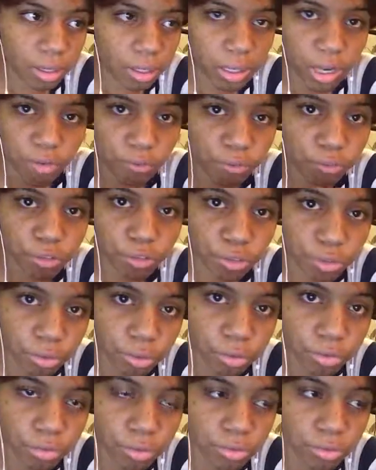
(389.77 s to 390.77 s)
Not for
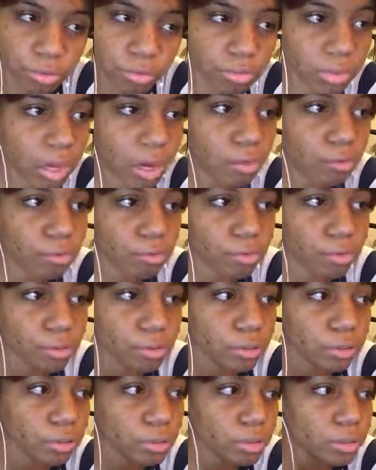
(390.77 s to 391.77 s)
you, not
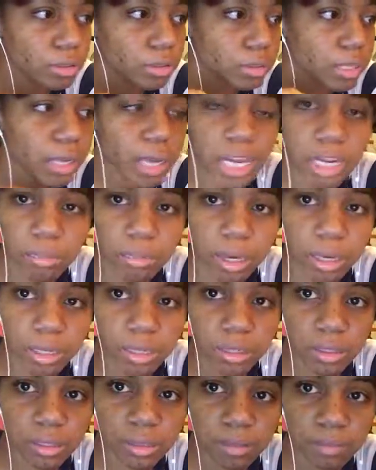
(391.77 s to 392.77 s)
for
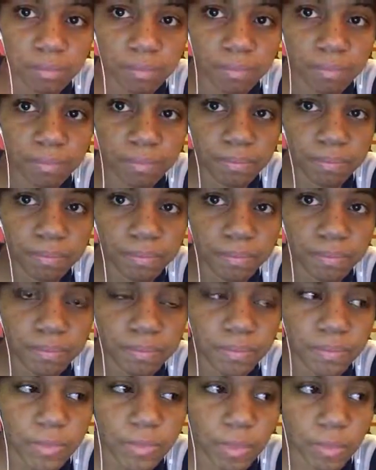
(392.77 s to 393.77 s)
anybody.
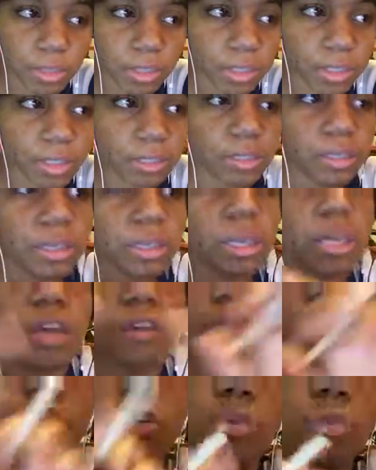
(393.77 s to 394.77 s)
Okay?
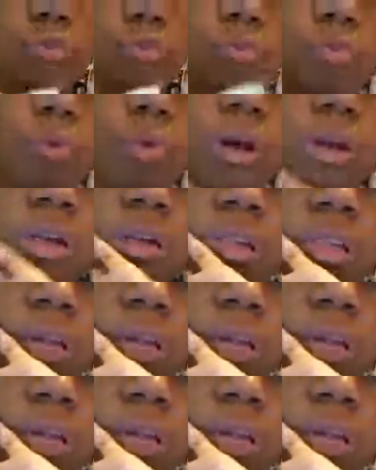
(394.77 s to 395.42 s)
If you want to